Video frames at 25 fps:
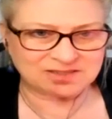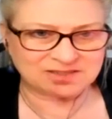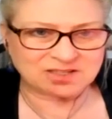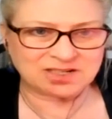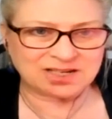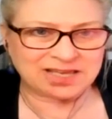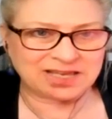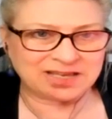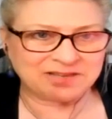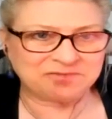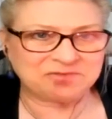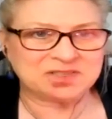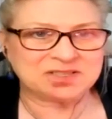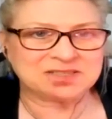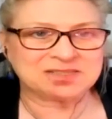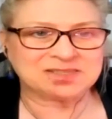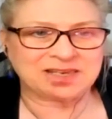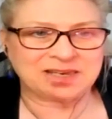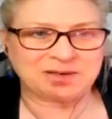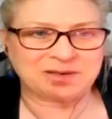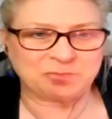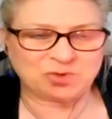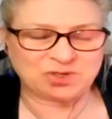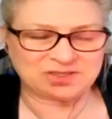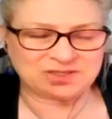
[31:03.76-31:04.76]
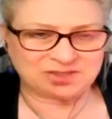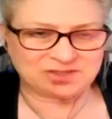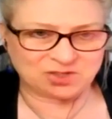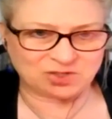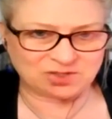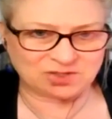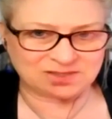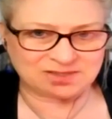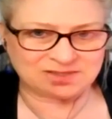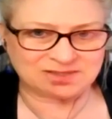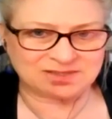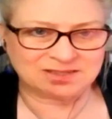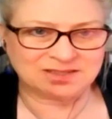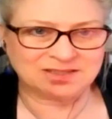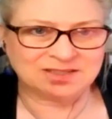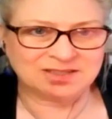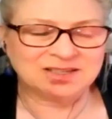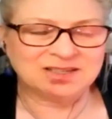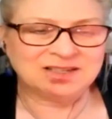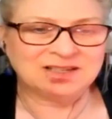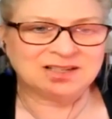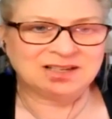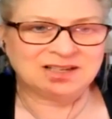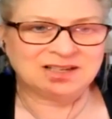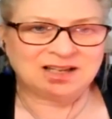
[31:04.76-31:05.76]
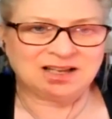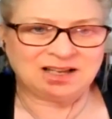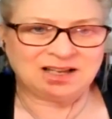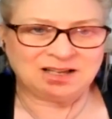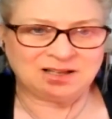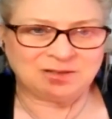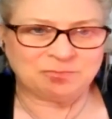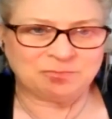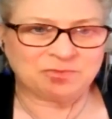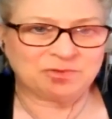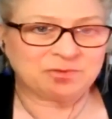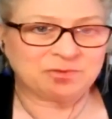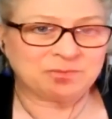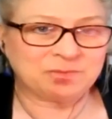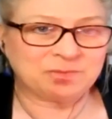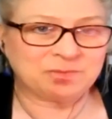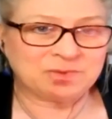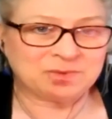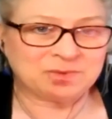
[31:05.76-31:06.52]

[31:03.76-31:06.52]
going to have the same results um, yeah